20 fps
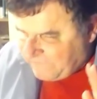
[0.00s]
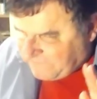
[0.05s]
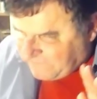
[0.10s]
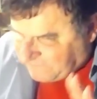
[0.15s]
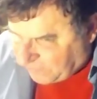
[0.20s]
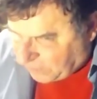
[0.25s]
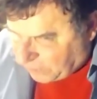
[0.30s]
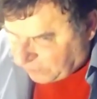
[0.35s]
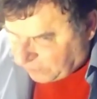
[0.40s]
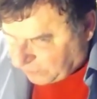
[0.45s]

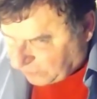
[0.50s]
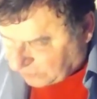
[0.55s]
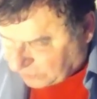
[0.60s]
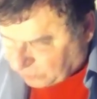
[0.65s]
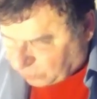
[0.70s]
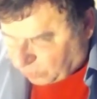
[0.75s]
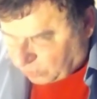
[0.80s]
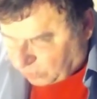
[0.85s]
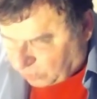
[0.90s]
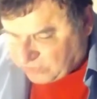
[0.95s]
further
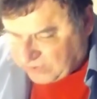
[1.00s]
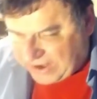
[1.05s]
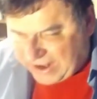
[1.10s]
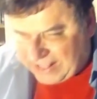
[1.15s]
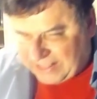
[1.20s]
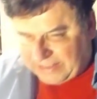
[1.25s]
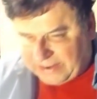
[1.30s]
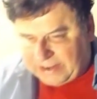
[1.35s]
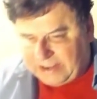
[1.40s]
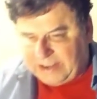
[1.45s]
towards
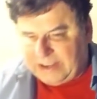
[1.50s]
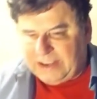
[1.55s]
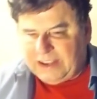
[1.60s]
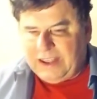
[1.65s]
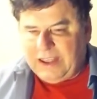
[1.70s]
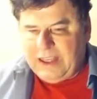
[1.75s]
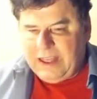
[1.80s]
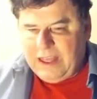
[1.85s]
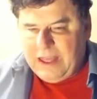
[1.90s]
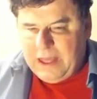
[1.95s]
reality,
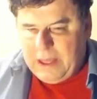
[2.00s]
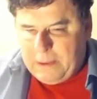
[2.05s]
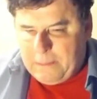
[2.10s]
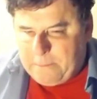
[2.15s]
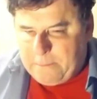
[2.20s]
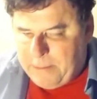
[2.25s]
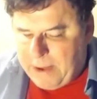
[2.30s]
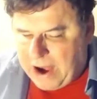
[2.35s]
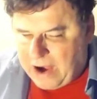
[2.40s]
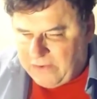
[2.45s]

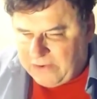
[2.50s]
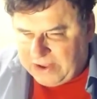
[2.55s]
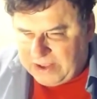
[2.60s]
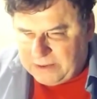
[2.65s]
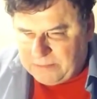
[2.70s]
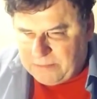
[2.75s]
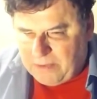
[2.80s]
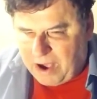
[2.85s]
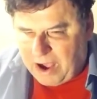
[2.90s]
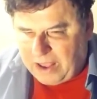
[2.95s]
bearing
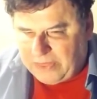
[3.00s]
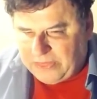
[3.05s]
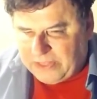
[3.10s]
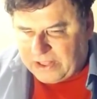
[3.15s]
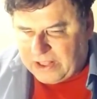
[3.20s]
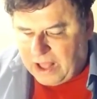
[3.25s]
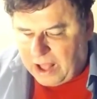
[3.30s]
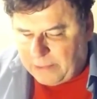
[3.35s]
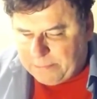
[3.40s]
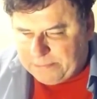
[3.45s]
in mind the
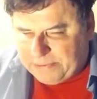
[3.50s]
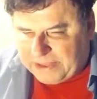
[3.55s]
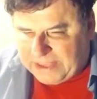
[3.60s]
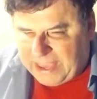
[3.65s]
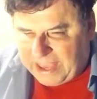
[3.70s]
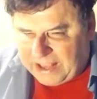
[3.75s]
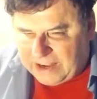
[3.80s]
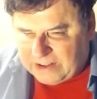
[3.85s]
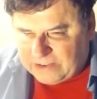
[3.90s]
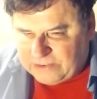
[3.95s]

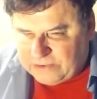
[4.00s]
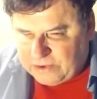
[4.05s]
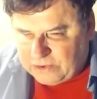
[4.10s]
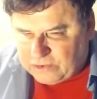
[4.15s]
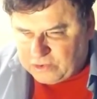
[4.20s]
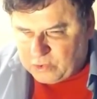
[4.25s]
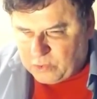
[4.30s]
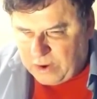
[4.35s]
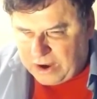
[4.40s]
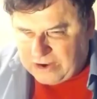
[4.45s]
complicated
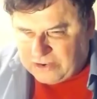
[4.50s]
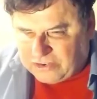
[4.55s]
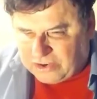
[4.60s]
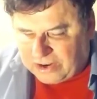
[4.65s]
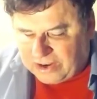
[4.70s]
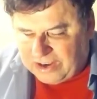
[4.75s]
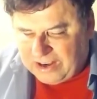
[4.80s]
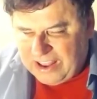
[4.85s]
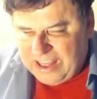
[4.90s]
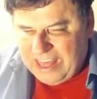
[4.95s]

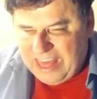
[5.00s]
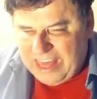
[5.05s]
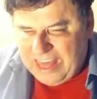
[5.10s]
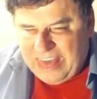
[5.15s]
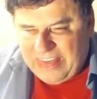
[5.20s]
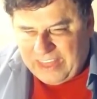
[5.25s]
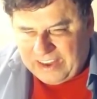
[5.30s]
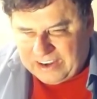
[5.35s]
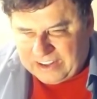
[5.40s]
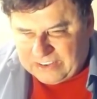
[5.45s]
situation
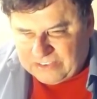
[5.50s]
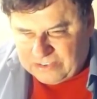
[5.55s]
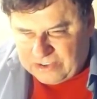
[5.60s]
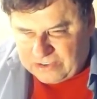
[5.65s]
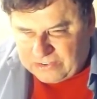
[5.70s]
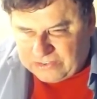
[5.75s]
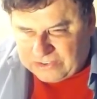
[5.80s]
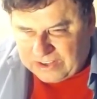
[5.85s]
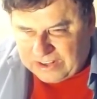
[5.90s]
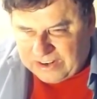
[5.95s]
that
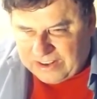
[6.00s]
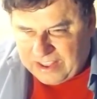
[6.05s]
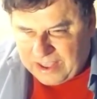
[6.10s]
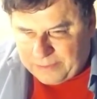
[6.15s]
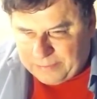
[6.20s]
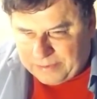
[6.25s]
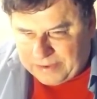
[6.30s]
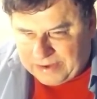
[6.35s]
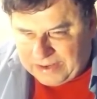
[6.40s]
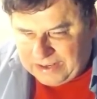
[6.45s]
exists in
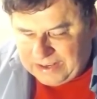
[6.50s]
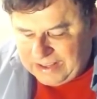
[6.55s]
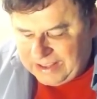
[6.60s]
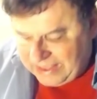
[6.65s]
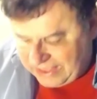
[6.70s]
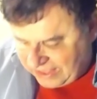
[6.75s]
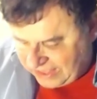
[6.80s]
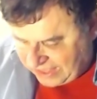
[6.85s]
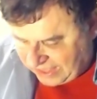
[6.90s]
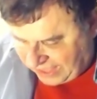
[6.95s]
Yemen
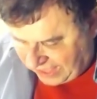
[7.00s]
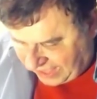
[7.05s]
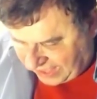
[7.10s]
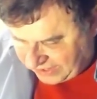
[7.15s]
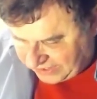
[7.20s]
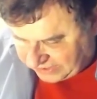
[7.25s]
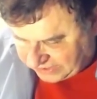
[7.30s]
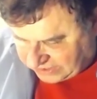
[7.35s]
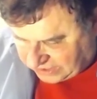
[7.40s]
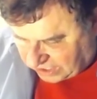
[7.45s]

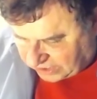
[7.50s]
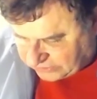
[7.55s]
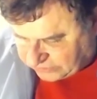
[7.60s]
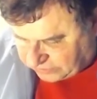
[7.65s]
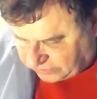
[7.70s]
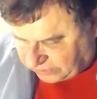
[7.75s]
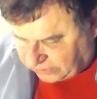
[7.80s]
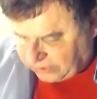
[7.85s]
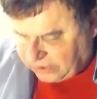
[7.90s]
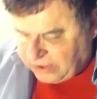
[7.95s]
and in
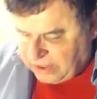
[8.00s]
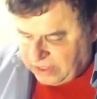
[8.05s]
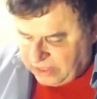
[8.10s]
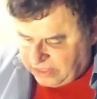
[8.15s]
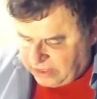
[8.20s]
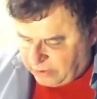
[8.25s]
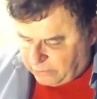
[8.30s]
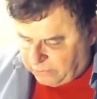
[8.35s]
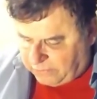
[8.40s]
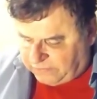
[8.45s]
Qatar
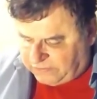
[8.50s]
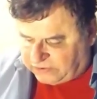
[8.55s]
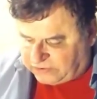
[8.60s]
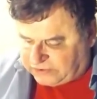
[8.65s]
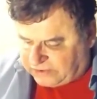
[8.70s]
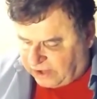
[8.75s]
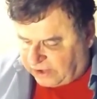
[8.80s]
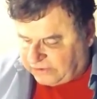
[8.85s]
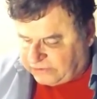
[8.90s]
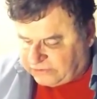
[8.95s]
that we've
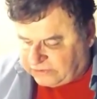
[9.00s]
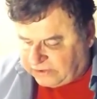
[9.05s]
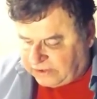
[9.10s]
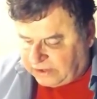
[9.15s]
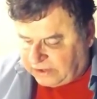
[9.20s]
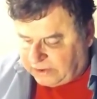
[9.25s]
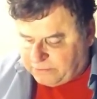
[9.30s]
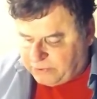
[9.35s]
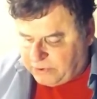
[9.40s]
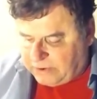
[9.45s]
discussed
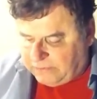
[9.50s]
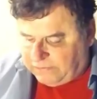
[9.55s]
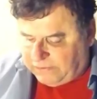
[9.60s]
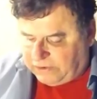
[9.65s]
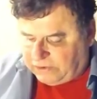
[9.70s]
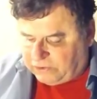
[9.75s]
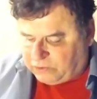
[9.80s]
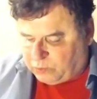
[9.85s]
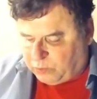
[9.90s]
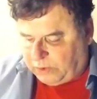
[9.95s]
in
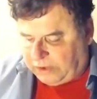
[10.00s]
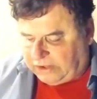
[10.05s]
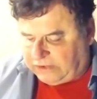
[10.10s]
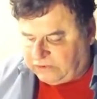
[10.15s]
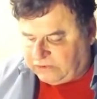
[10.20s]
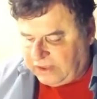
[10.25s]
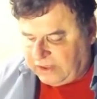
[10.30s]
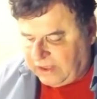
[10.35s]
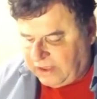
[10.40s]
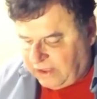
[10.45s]
previous
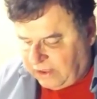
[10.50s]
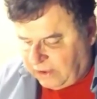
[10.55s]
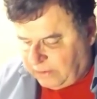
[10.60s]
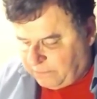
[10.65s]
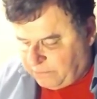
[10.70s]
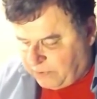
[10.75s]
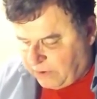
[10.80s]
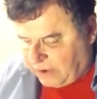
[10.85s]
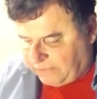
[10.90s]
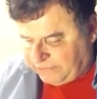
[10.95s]
weeks in
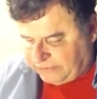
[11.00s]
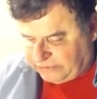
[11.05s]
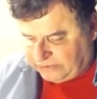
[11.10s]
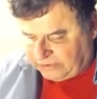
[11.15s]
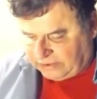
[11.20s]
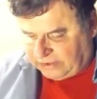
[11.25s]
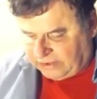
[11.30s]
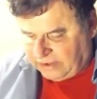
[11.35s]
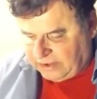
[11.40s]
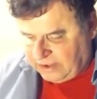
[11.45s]

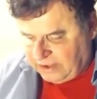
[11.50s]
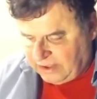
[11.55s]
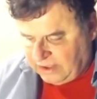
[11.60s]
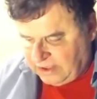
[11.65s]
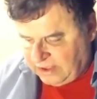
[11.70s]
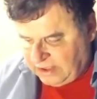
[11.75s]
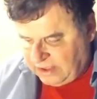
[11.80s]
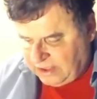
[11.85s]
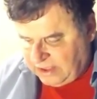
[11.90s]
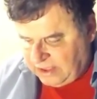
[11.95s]
prophecy.
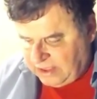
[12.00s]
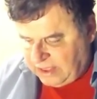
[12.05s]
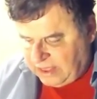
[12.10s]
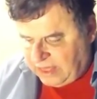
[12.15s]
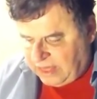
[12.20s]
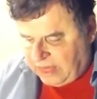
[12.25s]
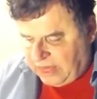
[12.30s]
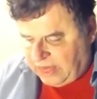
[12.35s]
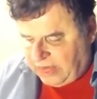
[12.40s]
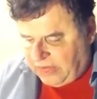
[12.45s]

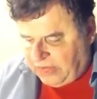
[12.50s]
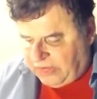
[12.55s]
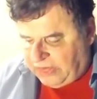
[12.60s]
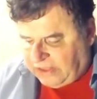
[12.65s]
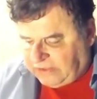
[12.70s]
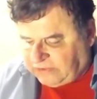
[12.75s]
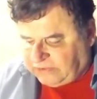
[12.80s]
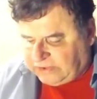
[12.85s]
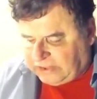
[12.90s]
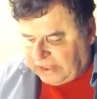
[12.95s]

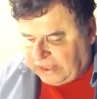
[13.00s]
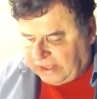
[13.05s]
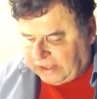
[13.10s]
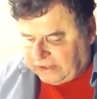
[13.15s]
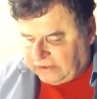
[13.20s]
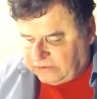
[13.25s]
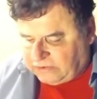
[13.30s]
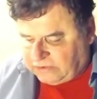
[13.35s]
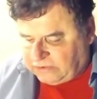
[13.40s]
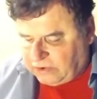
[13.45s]
These
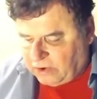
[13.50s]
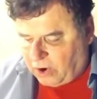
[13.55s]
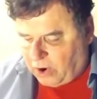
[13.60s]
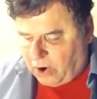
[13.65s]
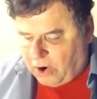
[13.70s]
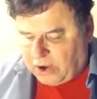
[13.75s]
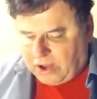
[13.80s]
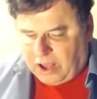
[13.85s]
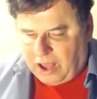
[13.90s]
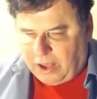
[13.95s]
things
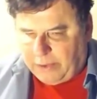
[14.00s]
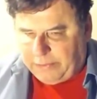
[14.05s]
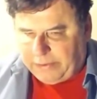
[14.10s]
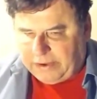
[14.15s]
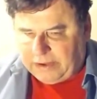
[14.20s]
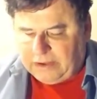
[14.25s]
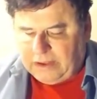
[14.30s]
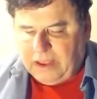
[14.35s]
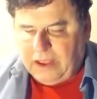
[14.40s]
are coming